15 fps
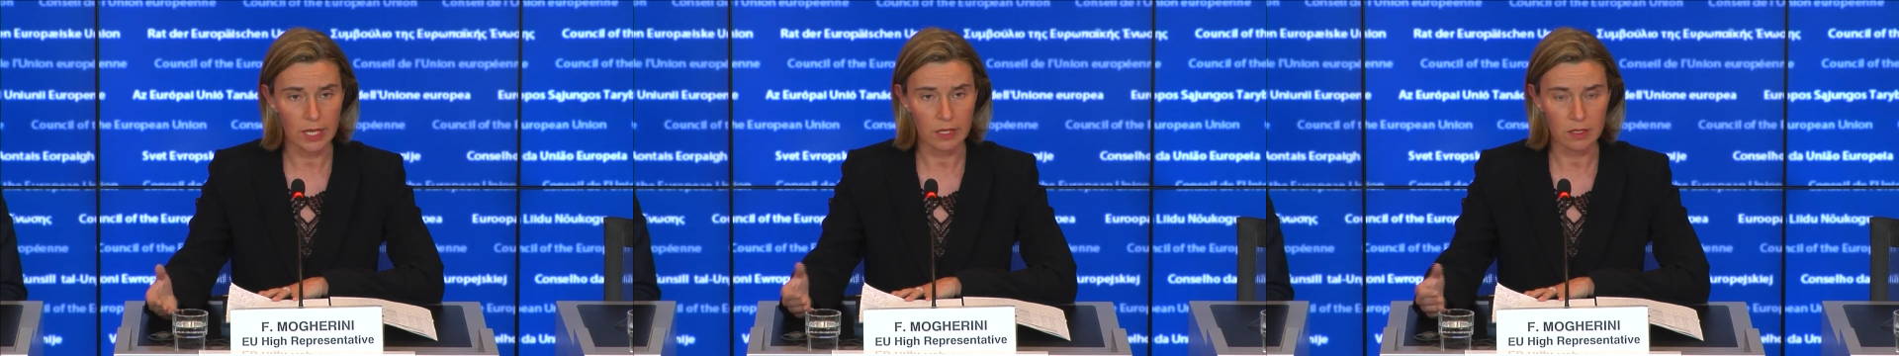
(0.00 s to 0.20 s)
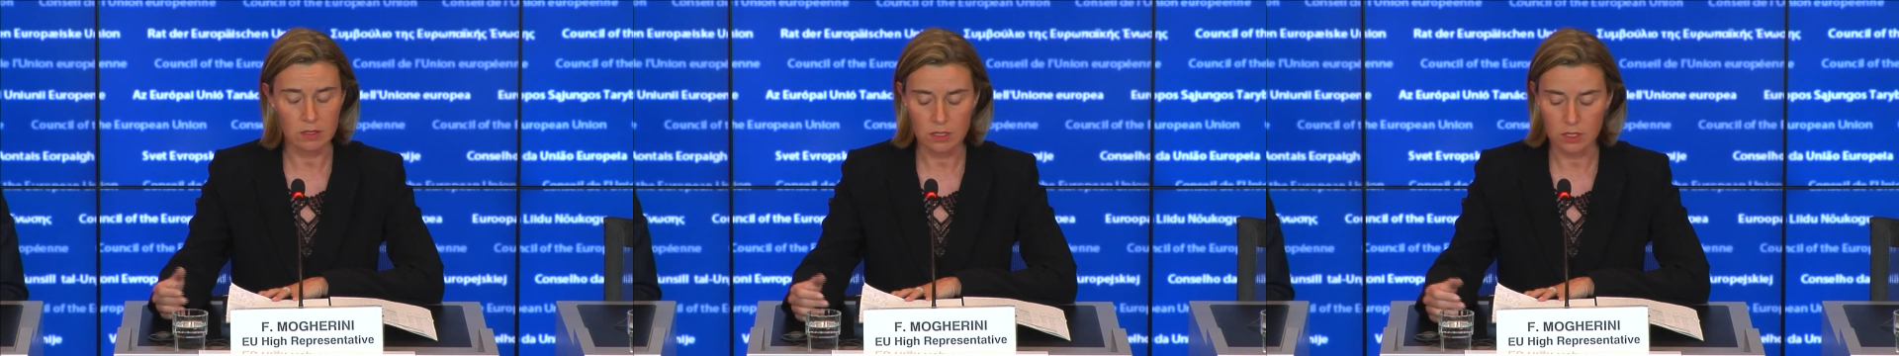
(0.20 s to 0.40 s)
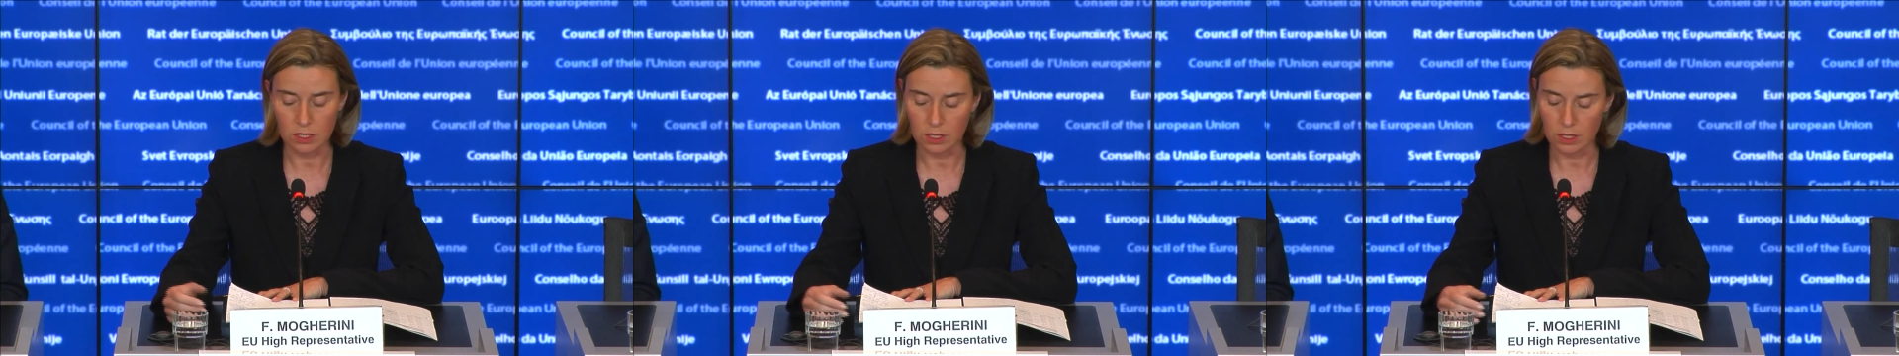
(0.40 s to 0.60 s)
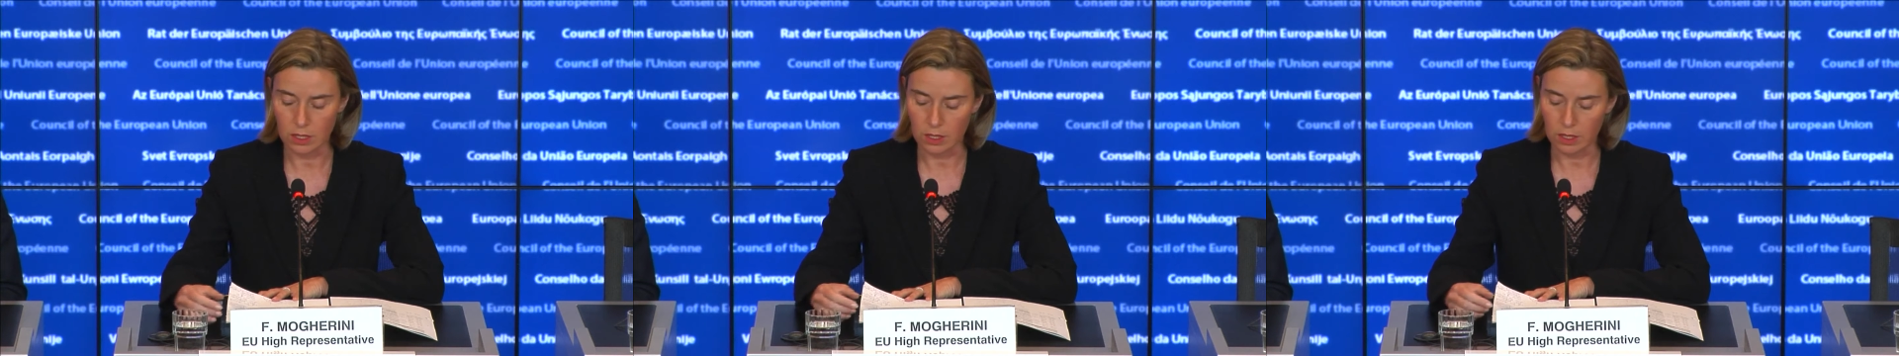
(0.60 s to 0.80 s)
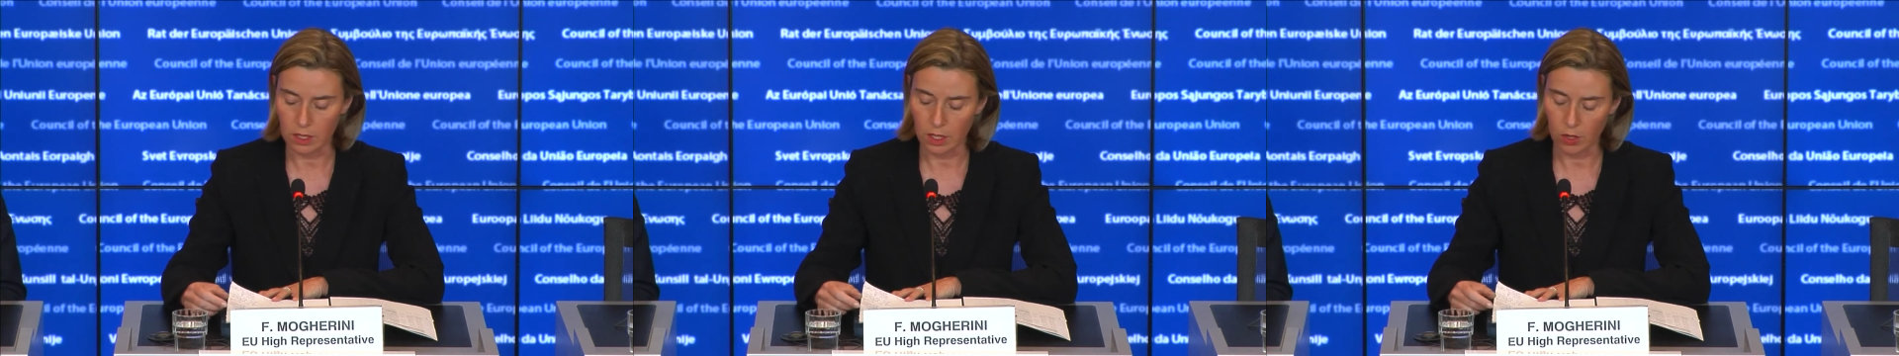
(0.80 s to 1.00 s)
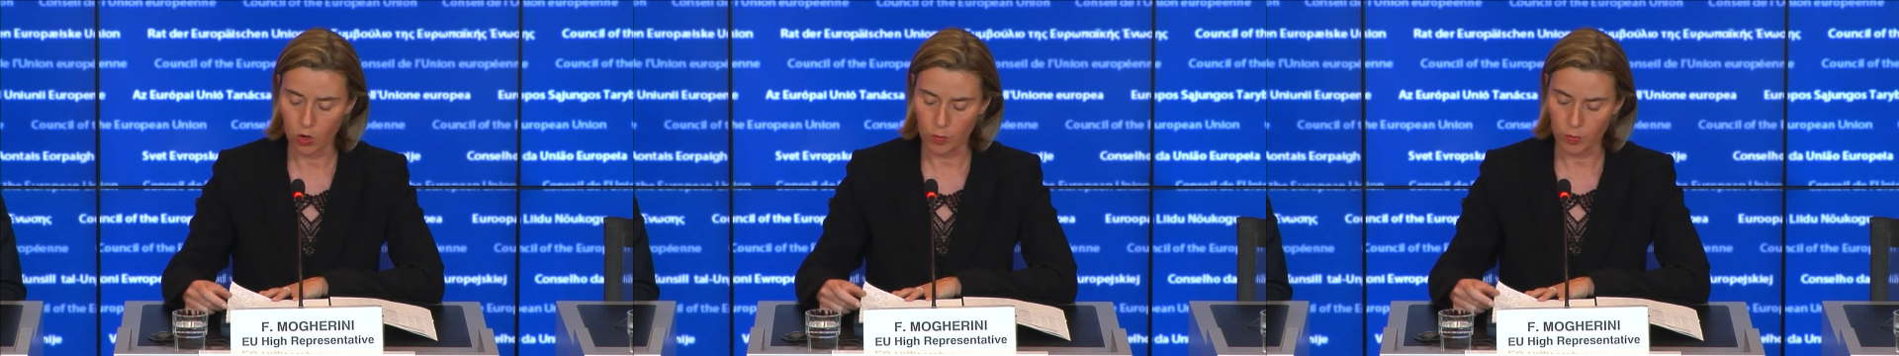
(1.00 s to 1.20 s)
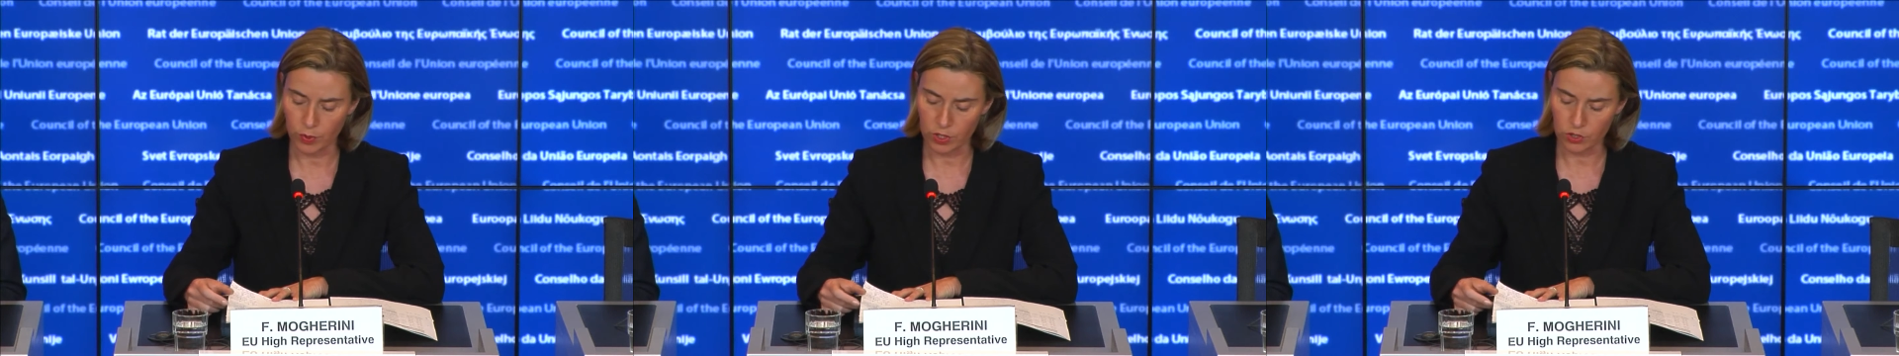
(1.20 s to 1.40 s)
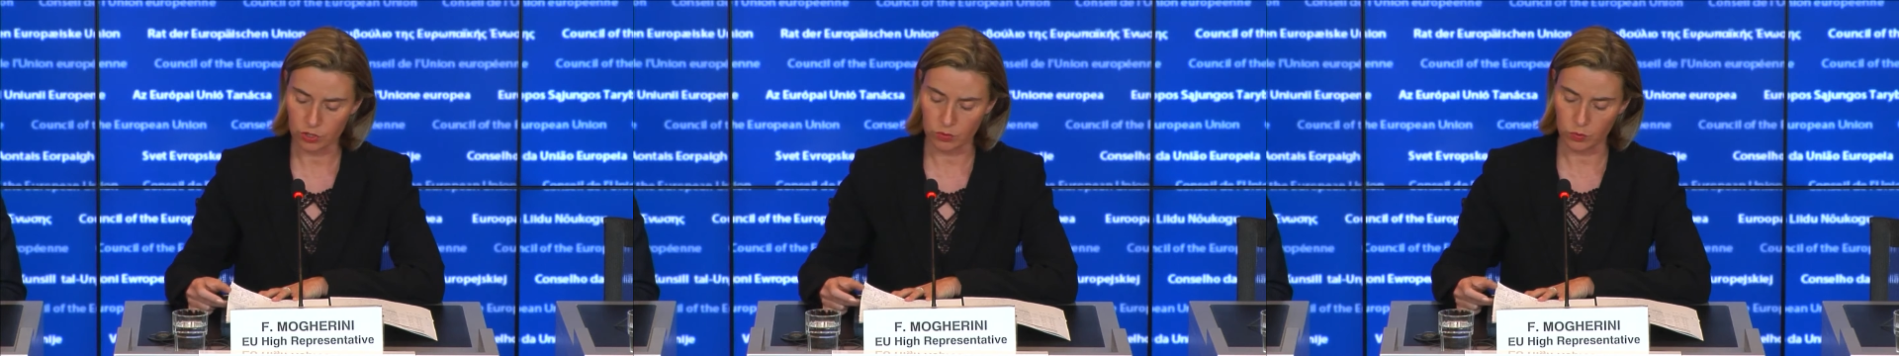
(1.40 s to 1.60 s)
and a
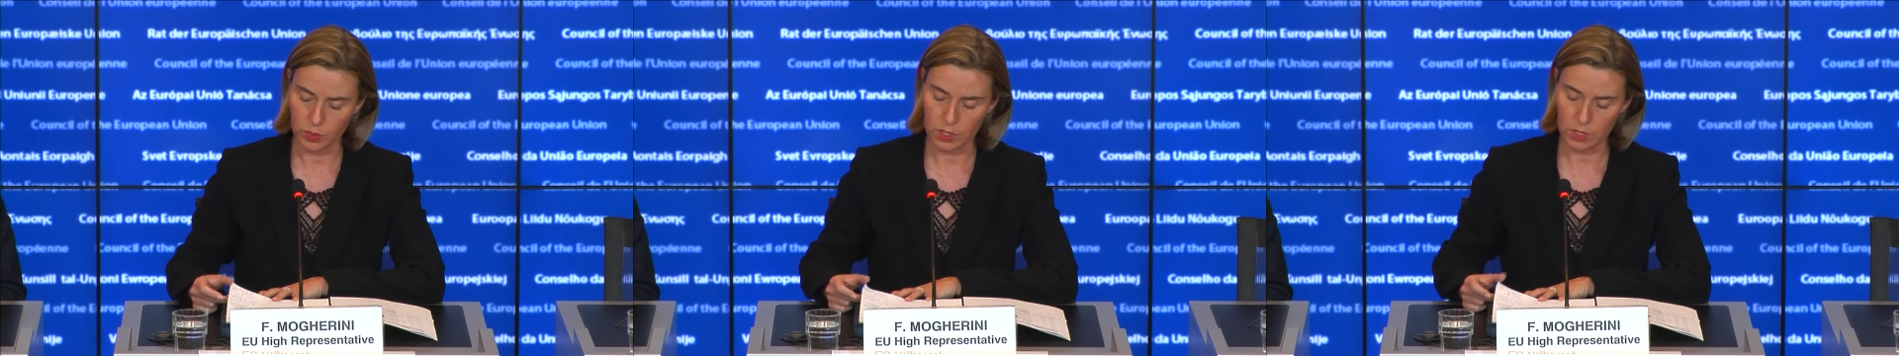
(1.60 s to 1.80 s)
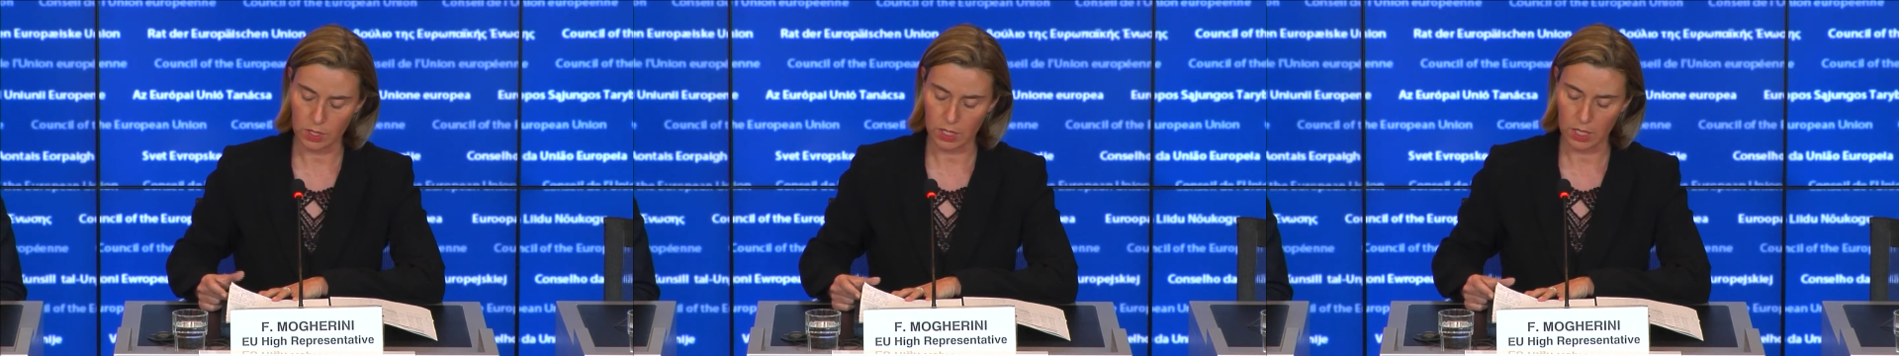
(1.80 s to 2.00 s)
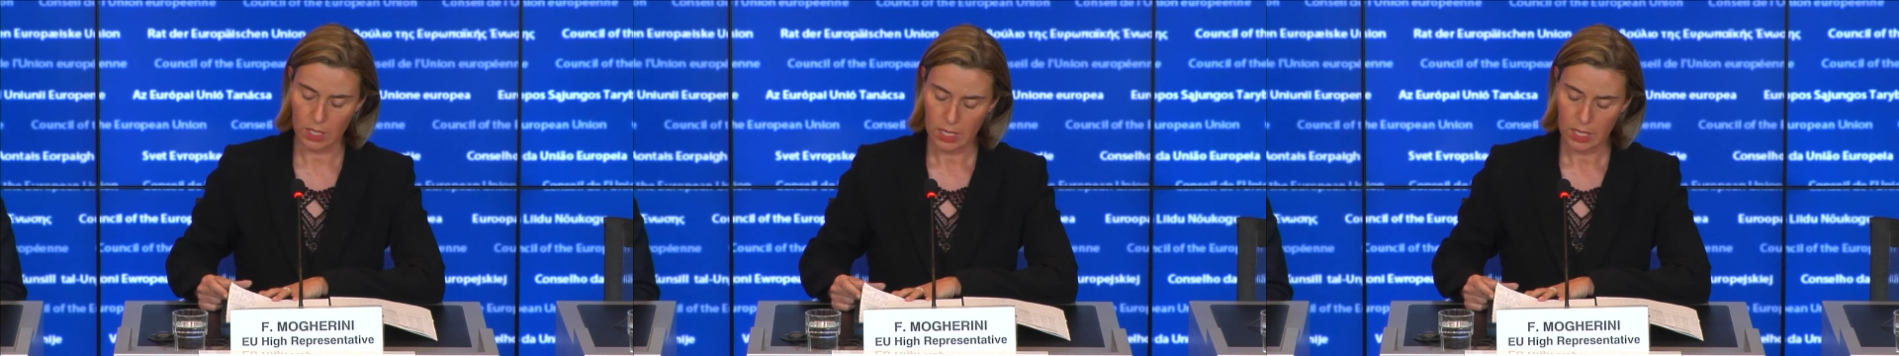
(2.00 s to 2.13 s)
cooperation with